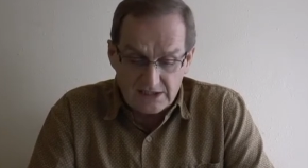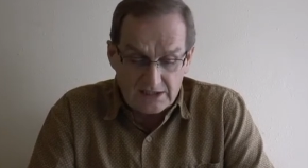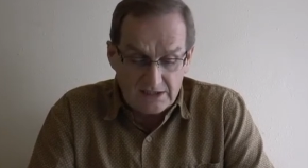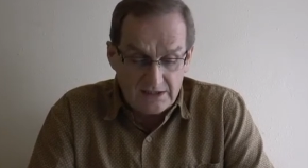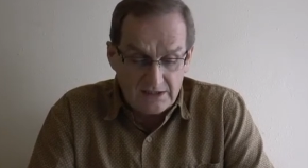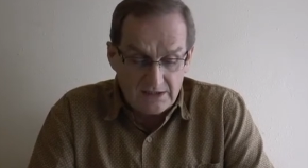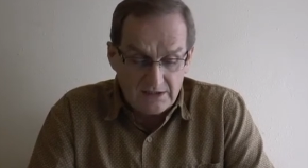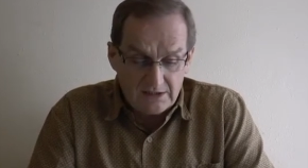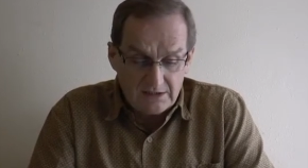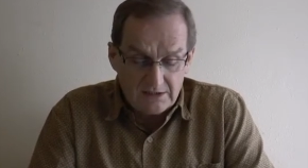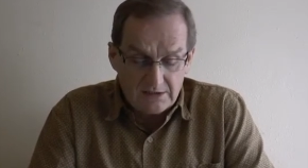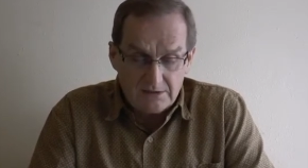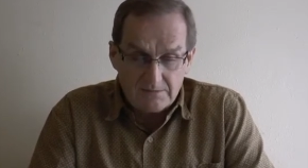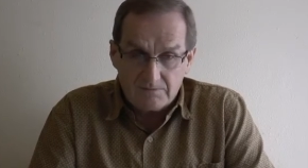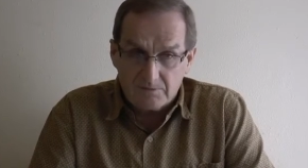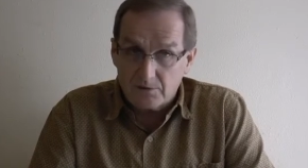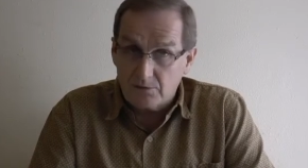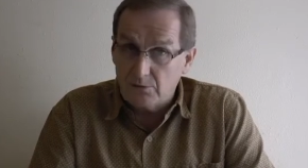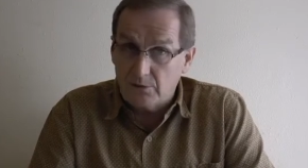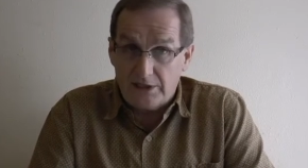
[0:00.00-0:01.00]
and
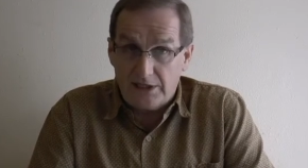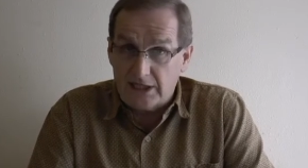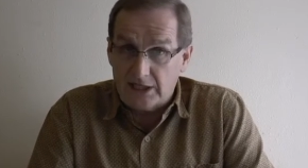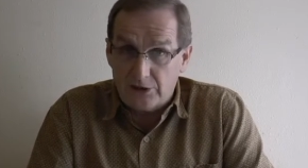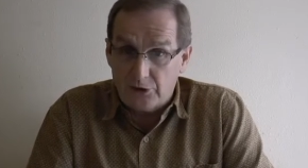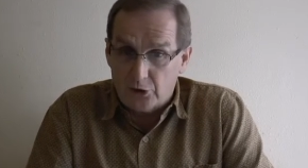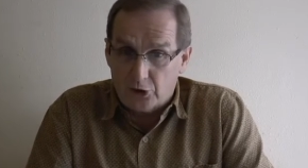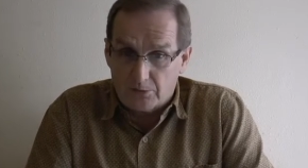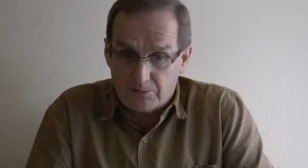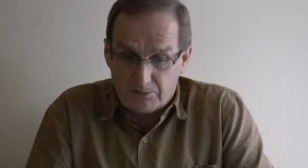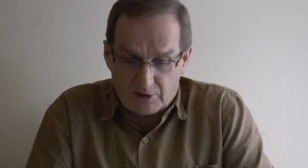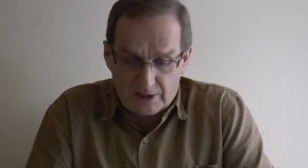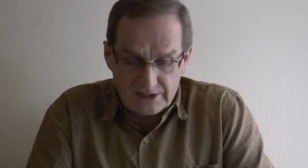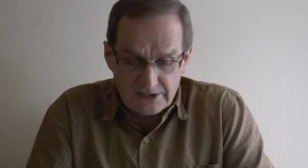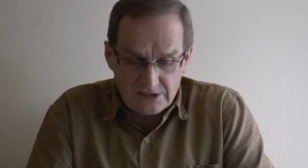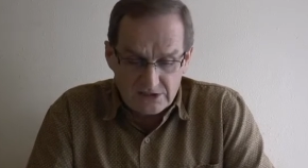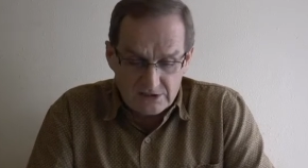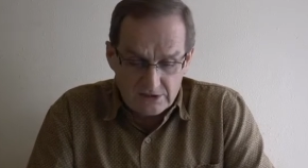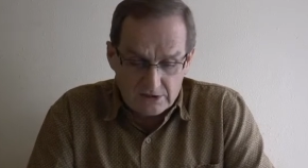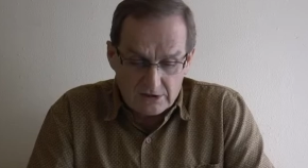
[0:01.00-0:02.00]
we had no
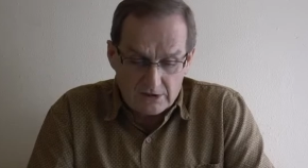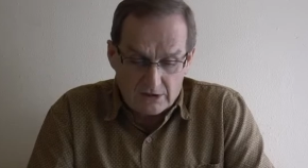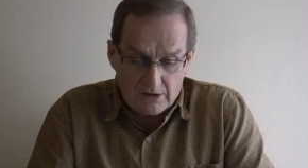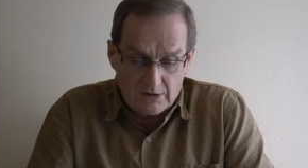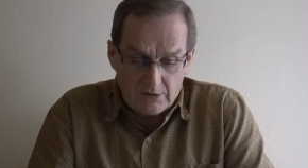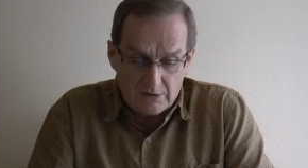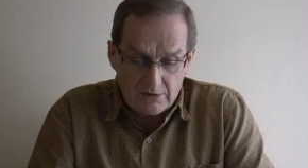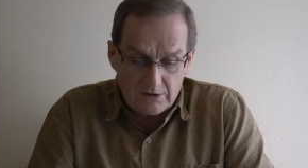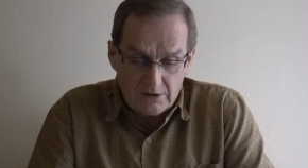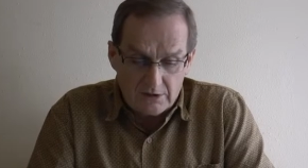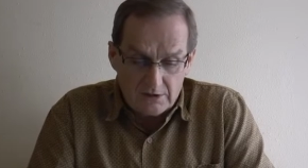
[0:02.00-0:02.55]
place to go.